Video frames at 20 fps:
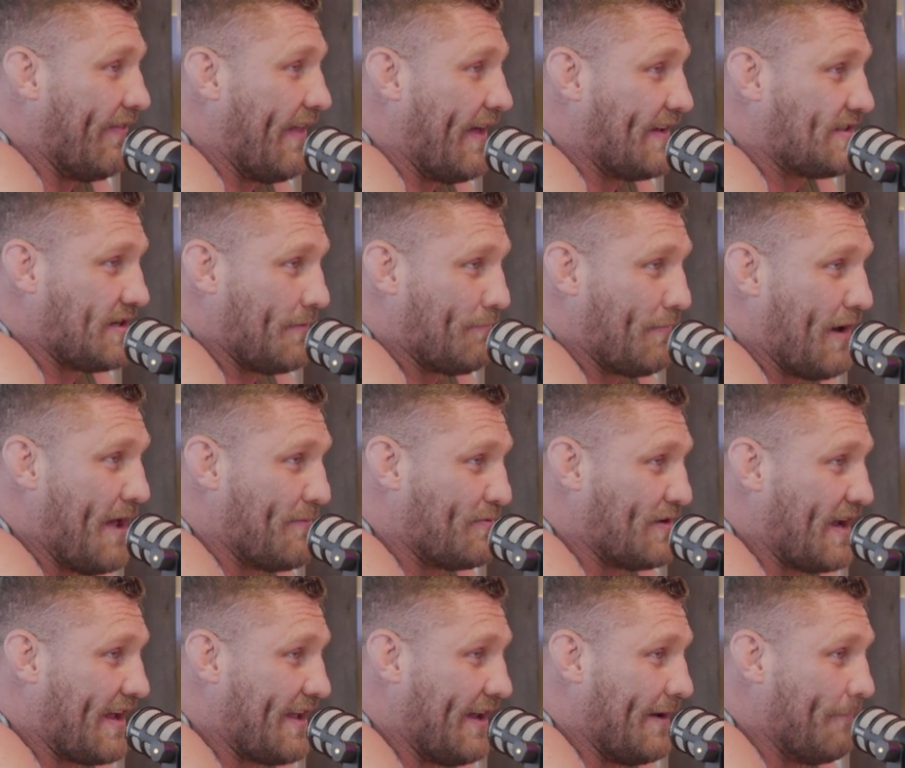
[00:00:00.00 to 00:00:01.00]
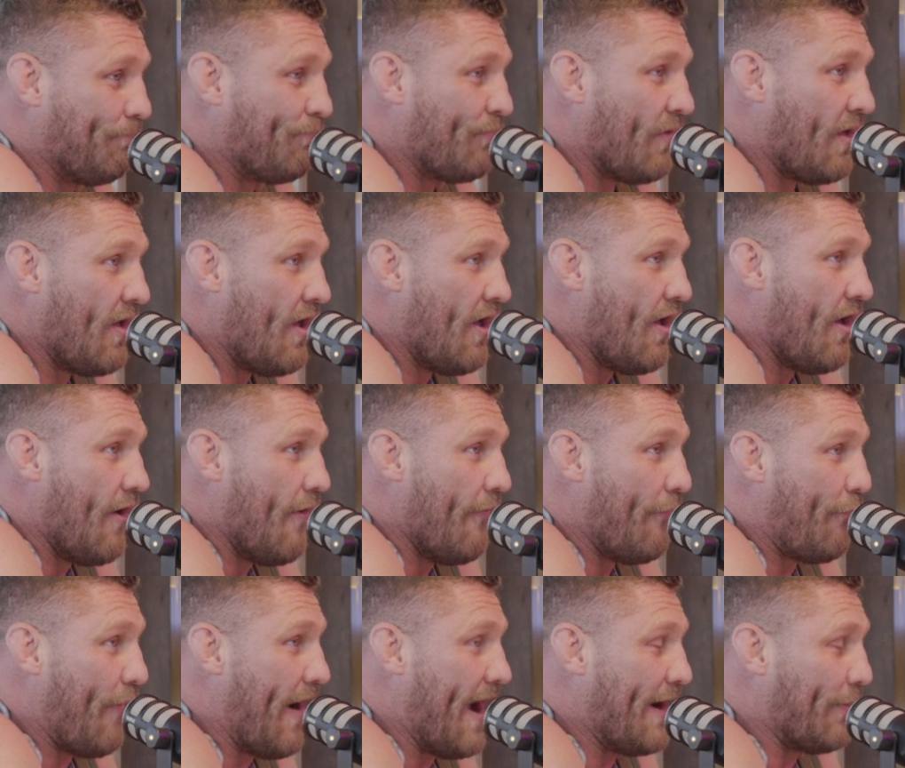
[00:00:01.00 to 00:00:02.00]
And like sometimes I can
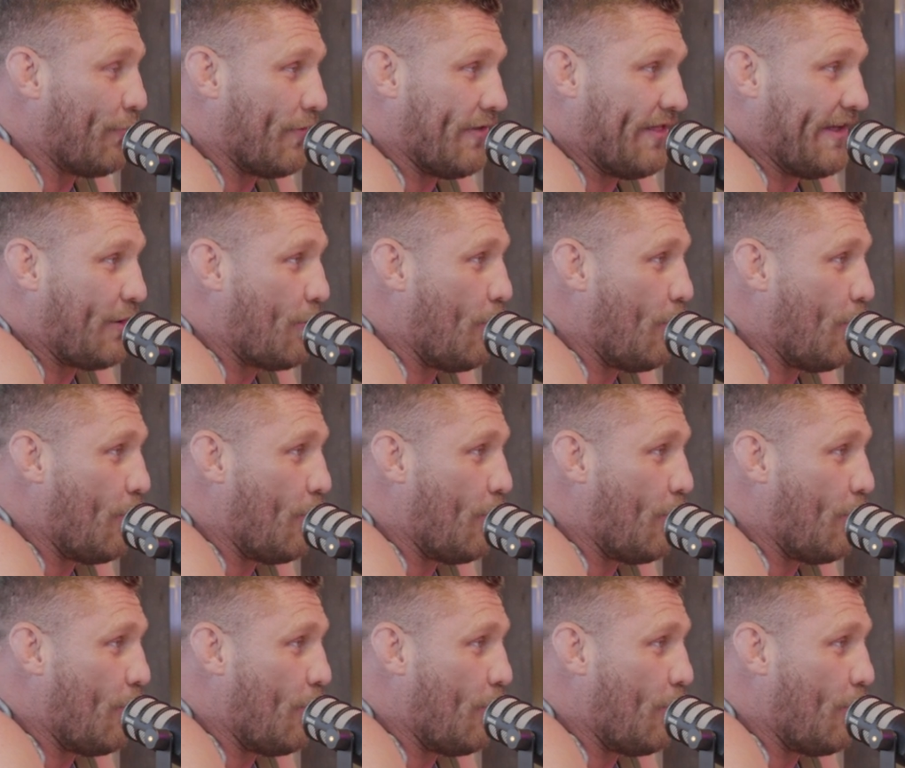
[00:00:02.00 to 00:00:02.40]
find really